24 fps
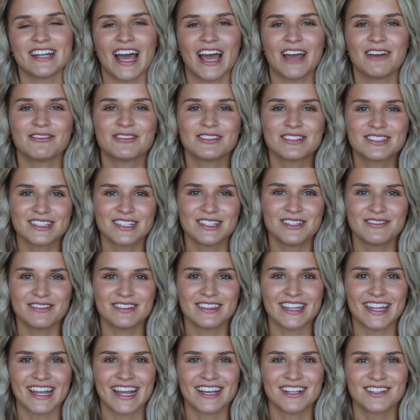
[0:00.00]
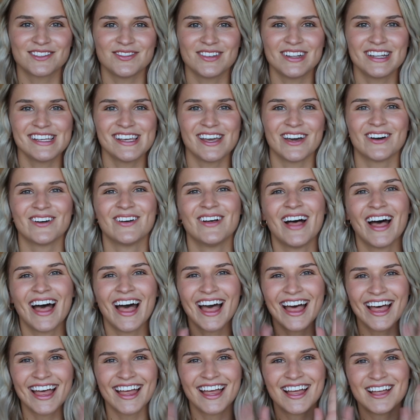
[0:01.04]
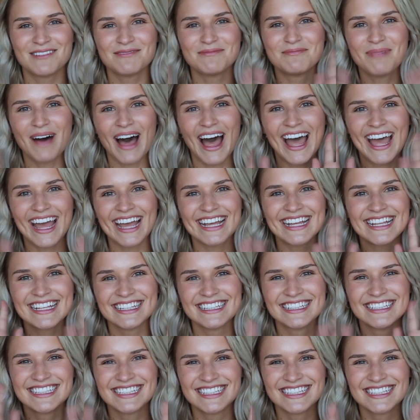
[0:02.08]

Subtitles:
I will see you in the next video. Bye!